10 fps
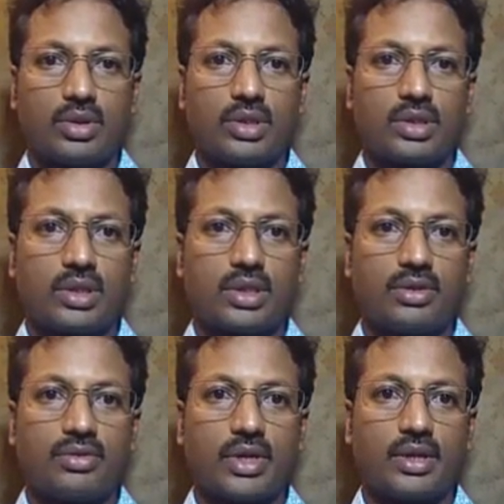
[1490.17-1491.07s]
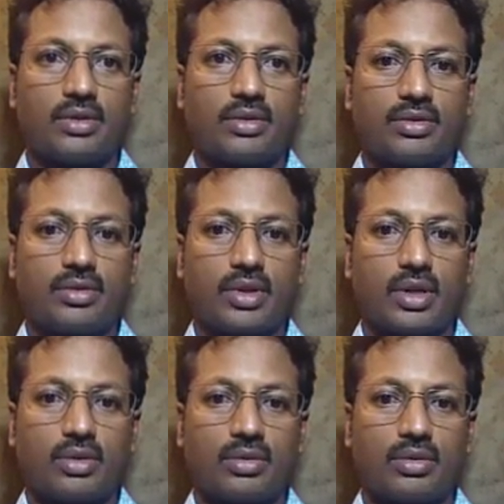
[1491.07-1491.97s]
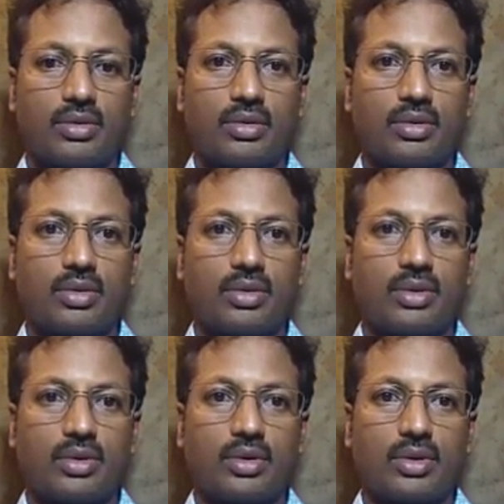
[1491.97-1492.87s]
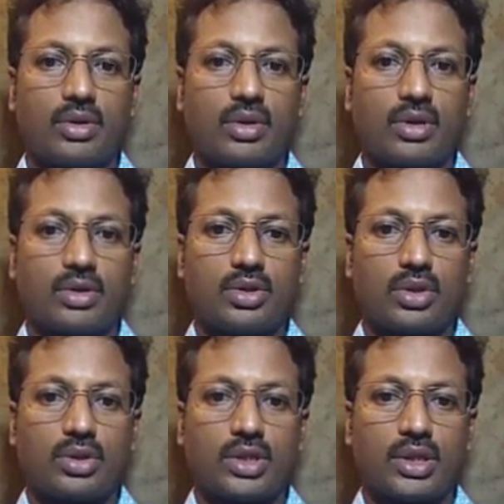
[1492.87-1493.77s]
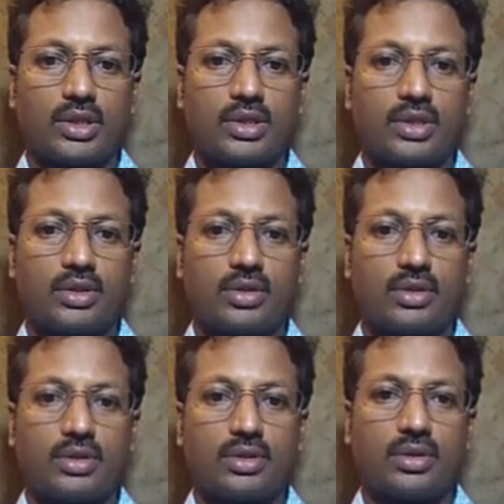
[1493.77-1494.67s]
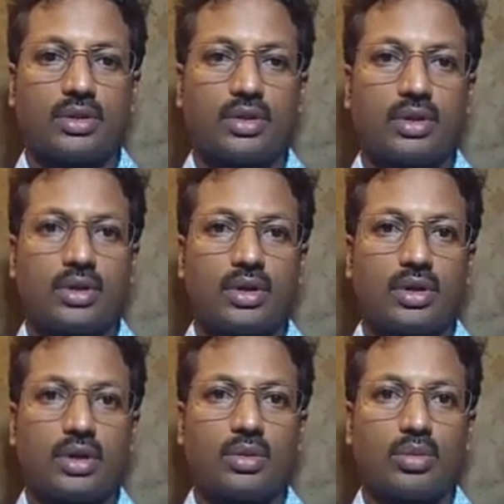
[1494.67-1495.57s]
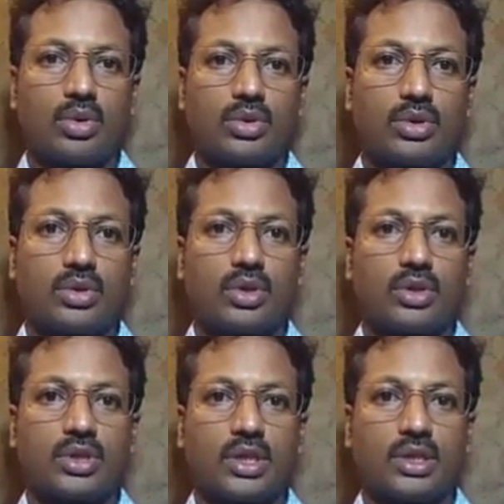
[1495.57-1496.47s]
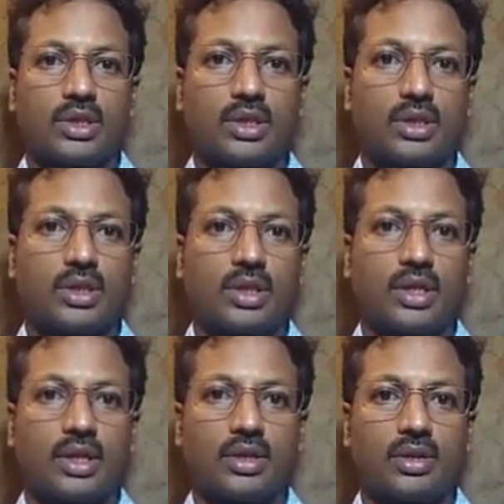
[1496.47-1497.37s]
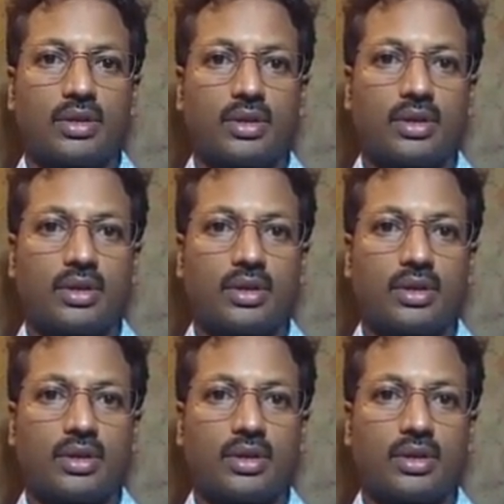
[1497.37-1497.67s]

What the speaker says: Now this is 65 for now. It's not changed. Because it's not changed there,